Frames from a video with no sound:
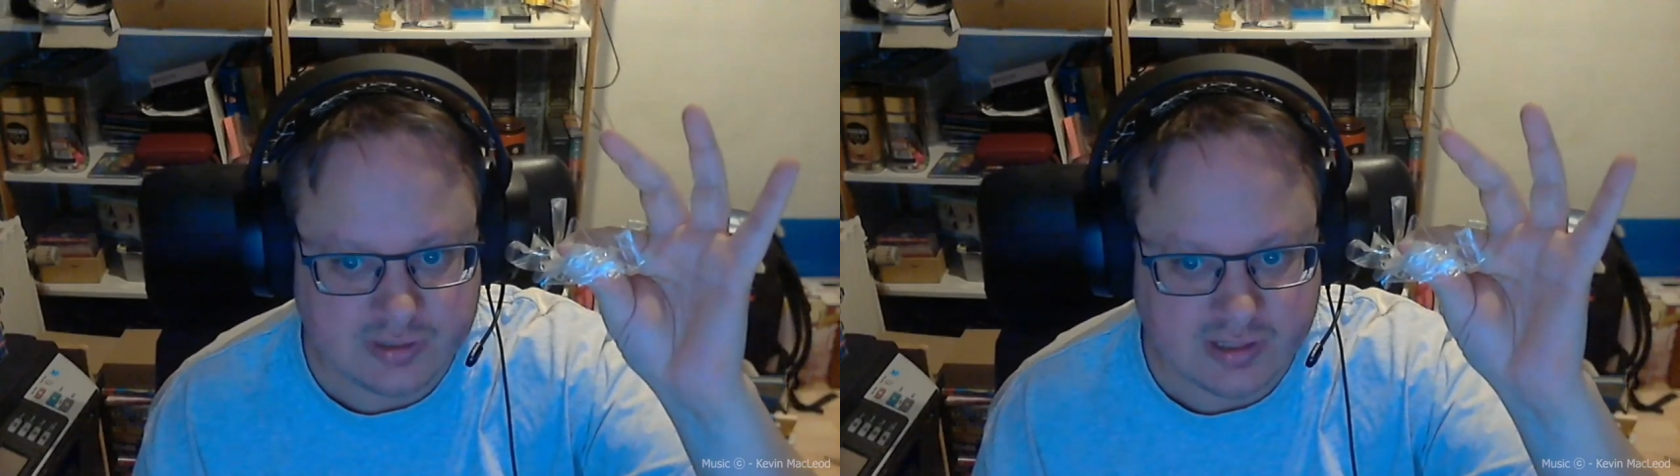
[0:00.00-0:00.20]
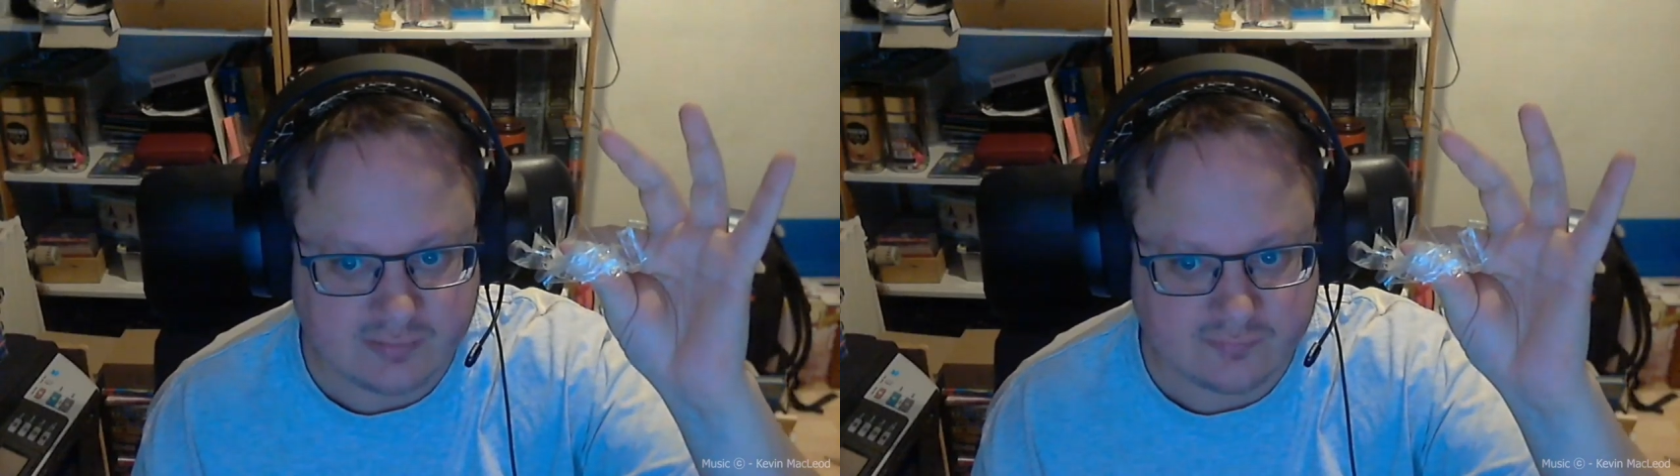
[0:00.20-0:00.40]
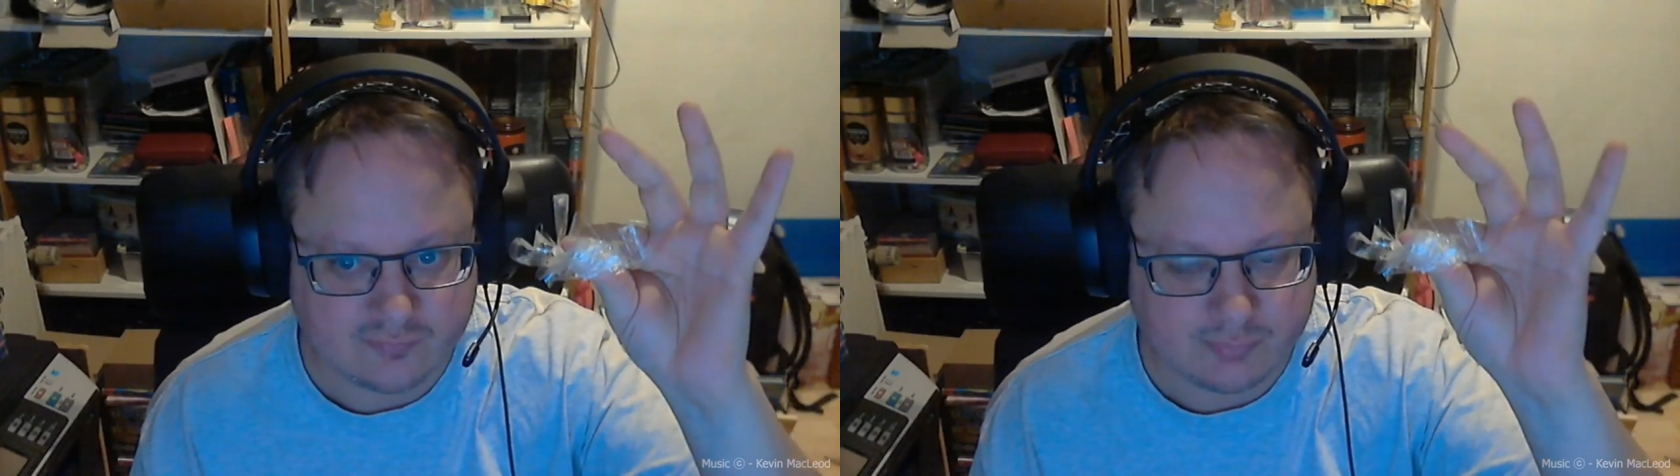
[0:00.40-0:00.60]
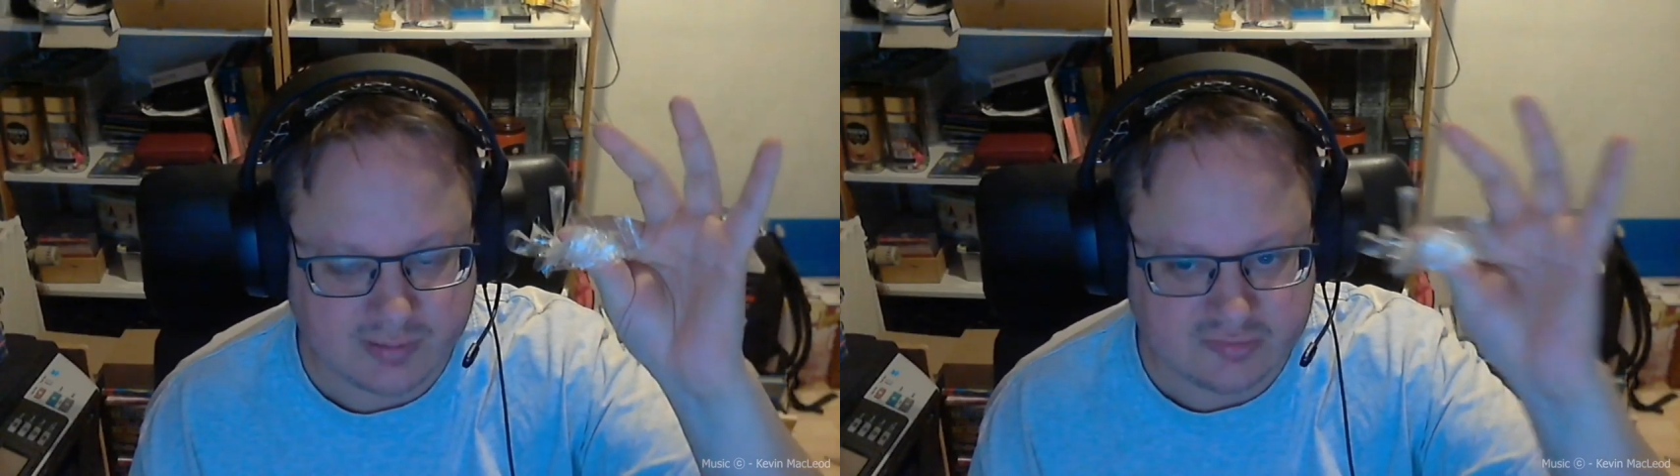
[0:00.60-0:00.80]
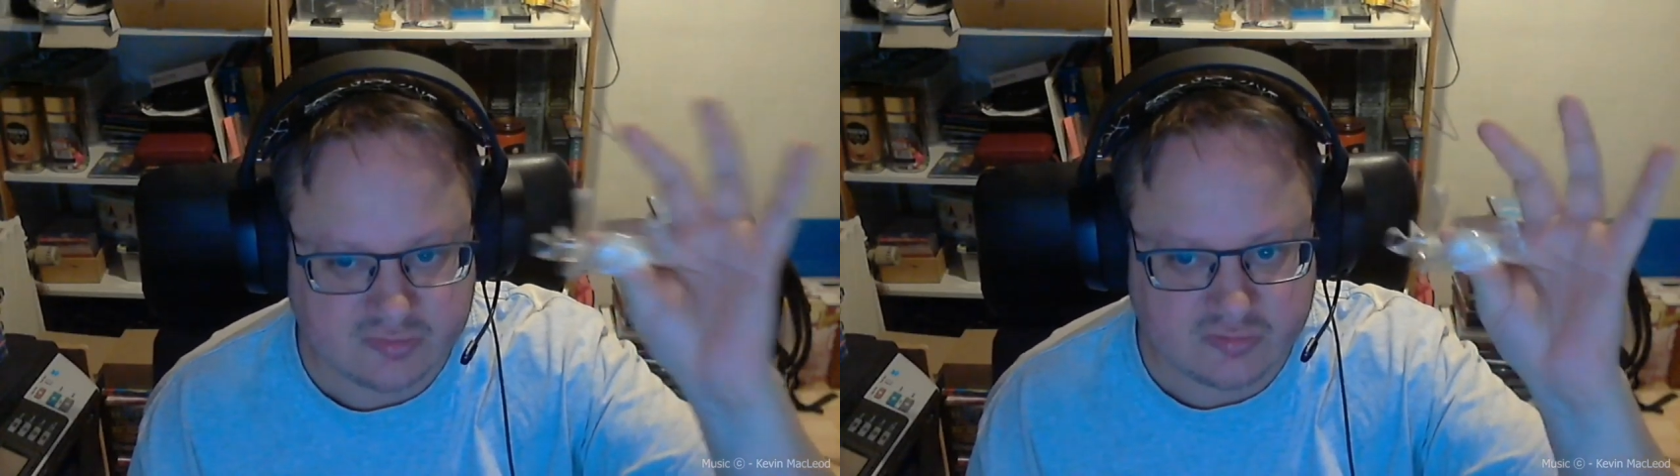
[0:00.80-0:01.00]
We have
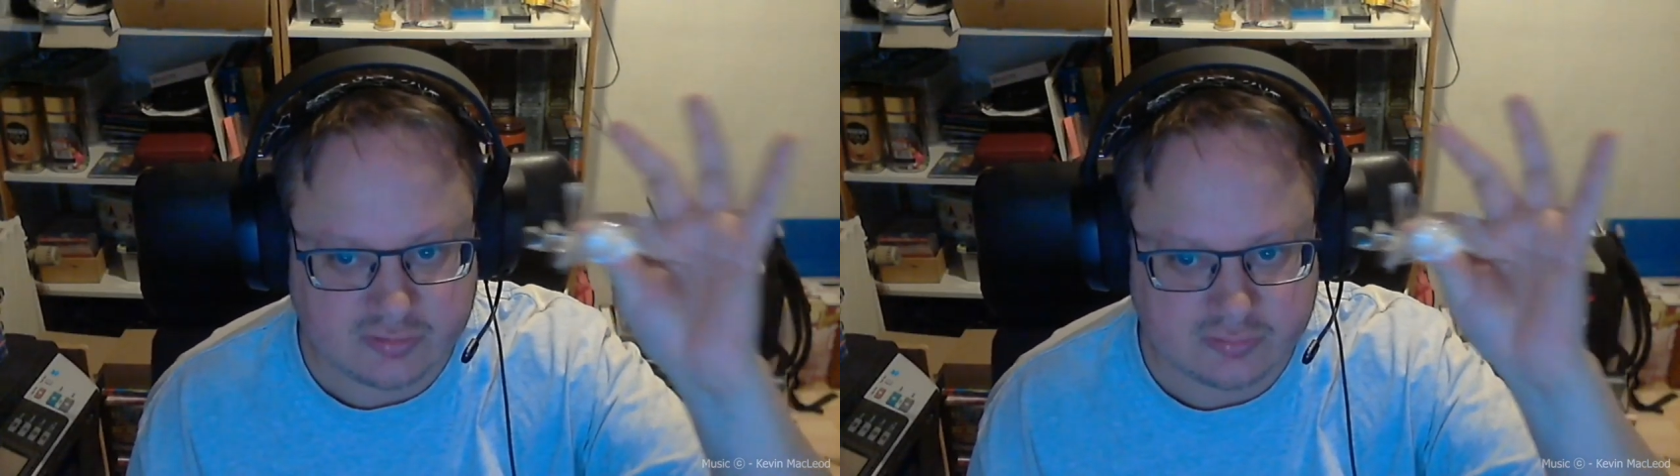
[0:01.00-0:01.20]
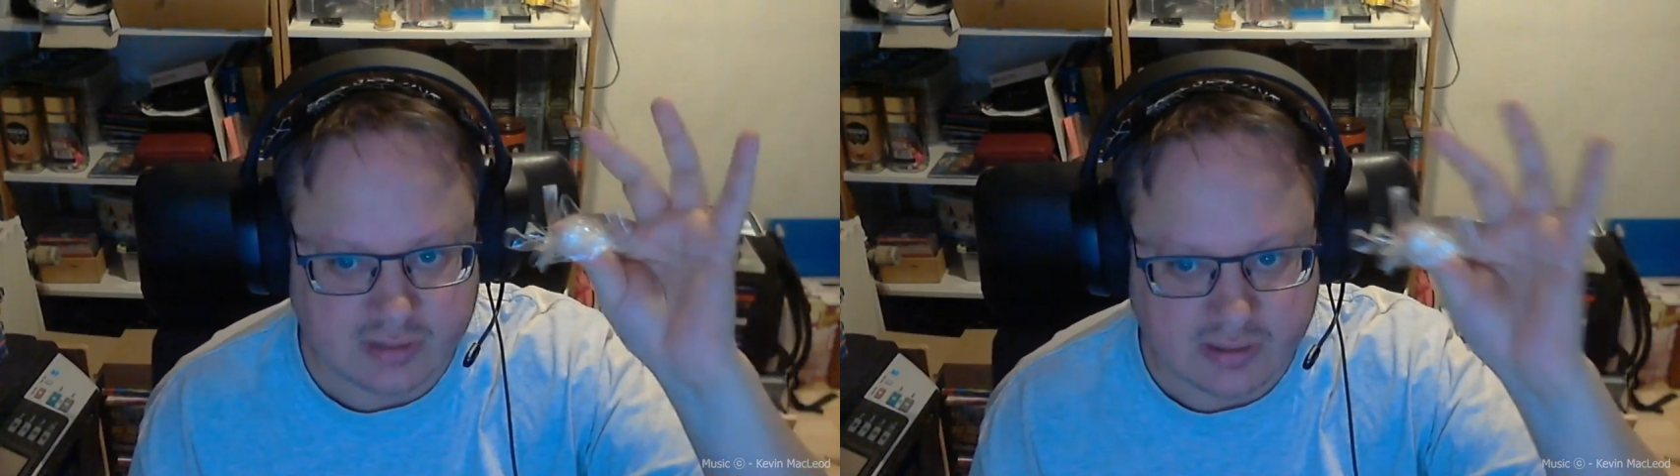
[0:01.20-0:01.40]
places in